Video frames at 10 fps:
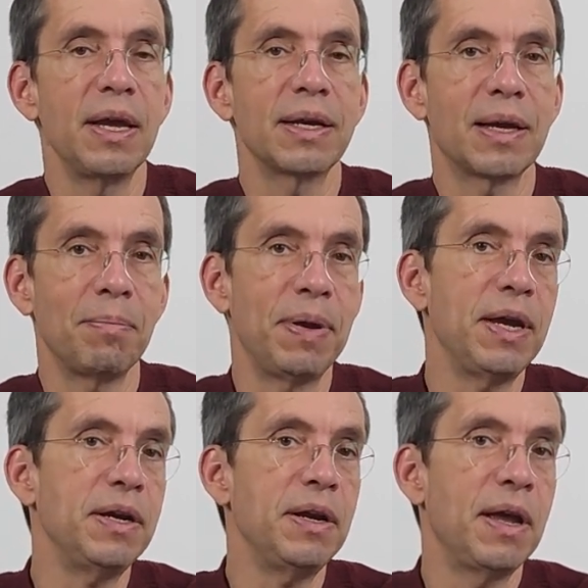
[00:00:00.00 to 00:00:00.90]

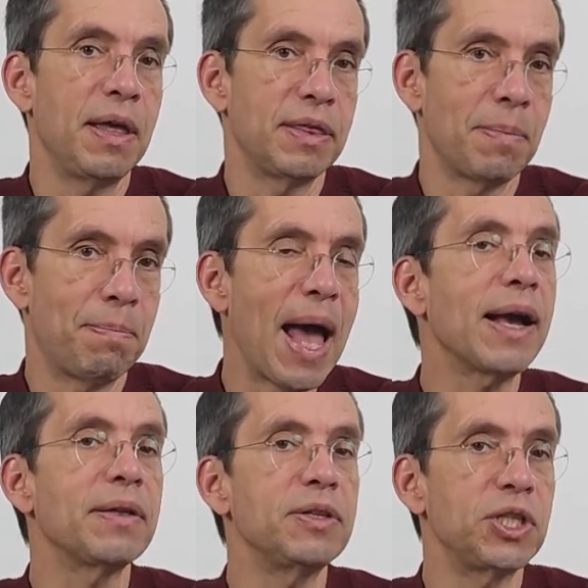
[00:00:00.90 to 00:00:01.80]
compare the
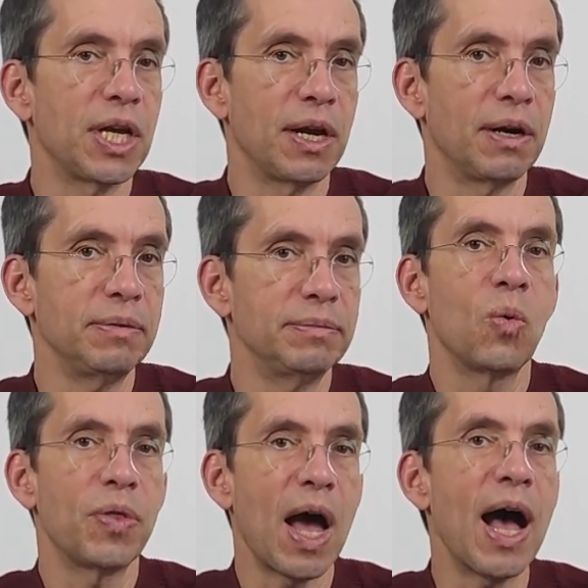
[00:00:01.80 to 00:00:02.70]
back of the chair
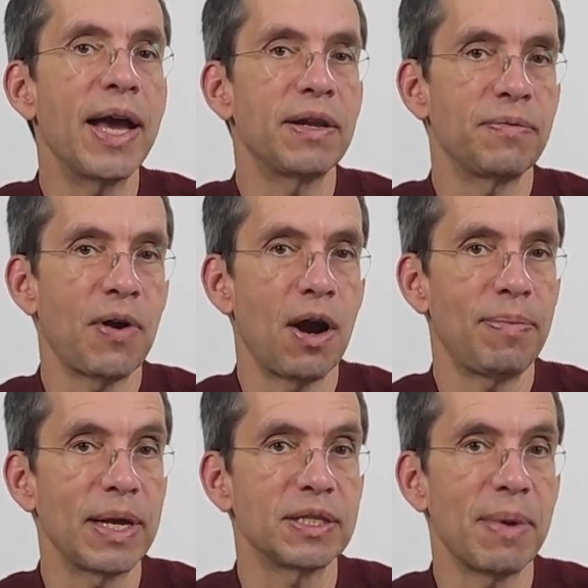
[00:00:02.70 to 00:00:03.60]
with the height of the
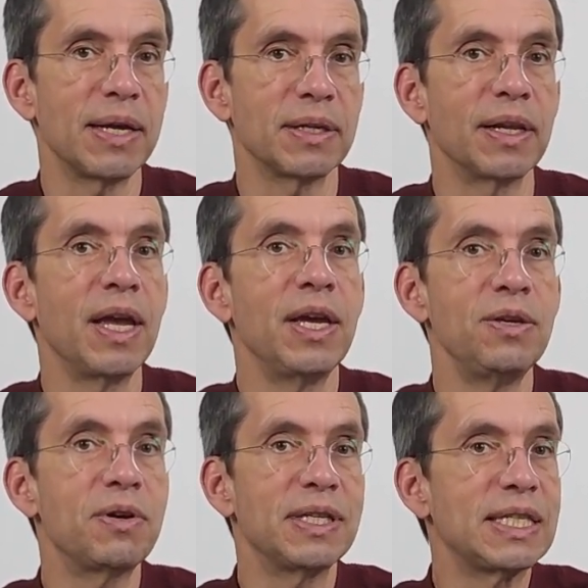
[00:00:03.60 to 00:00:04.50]
fireplace mantle.
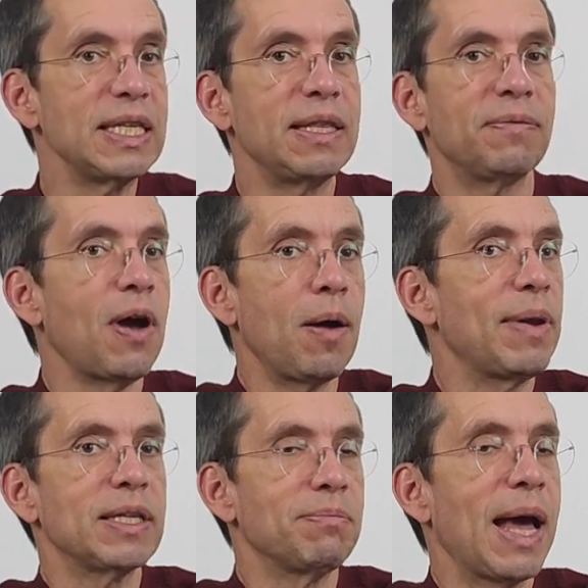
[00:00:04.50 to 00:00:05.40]
You can see the
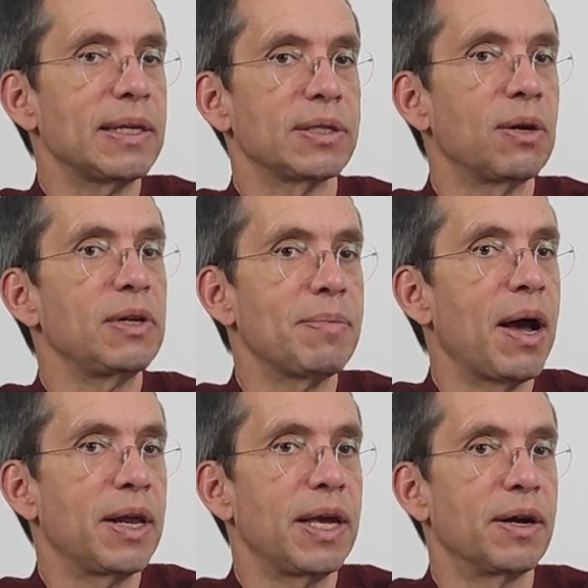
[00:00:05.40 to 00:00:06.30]
fireplace mantle is only
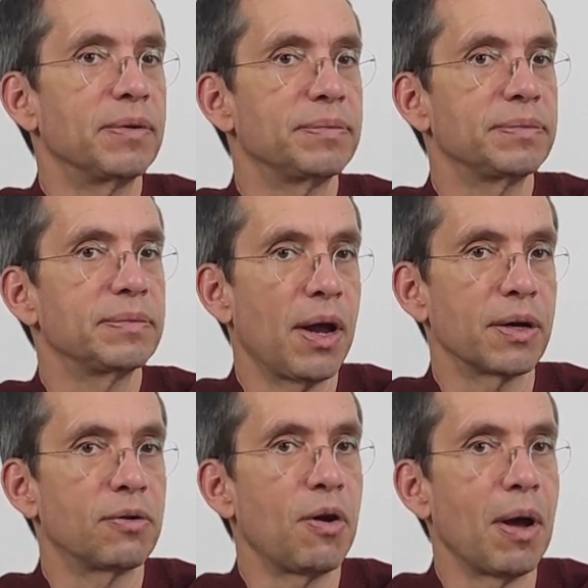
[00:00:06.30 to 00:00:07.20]
about here on a
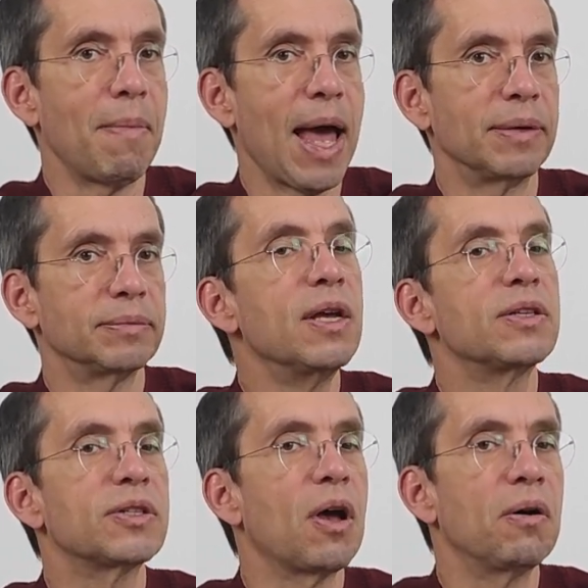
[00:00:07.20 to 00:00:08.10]
grown-up man.
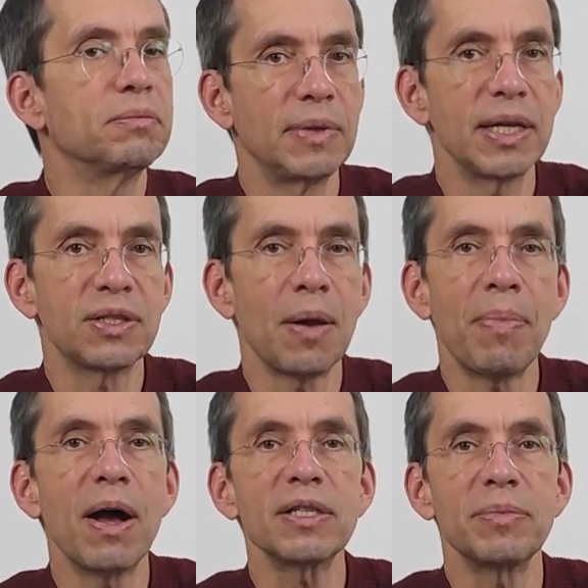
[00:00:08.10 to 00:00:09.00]
So it's not
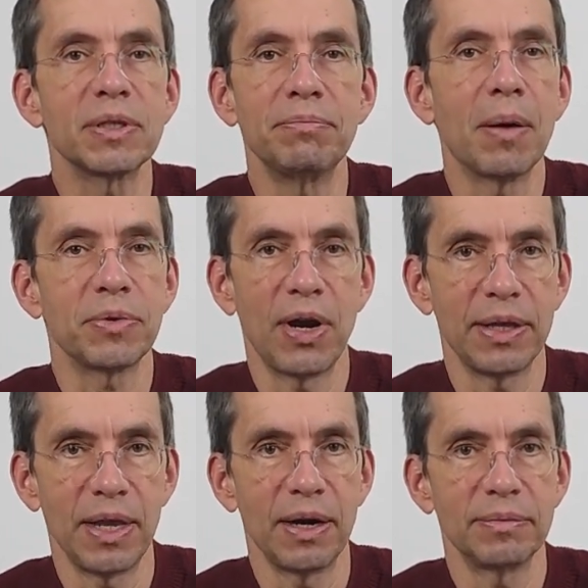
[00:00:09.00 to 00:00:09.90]
possible to bump your
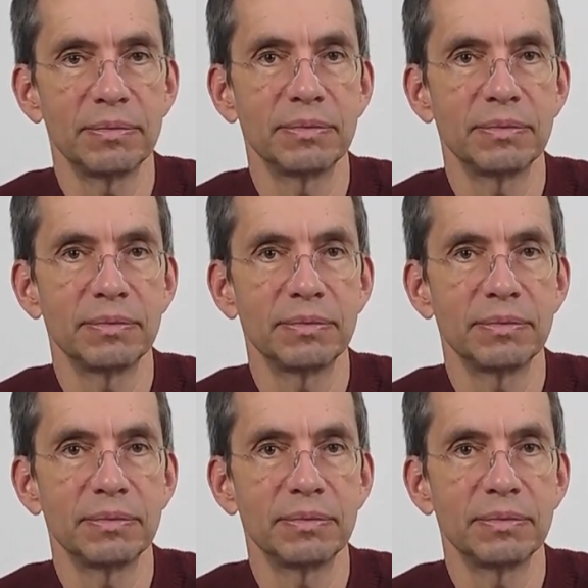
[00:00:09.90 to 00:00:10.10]
head there.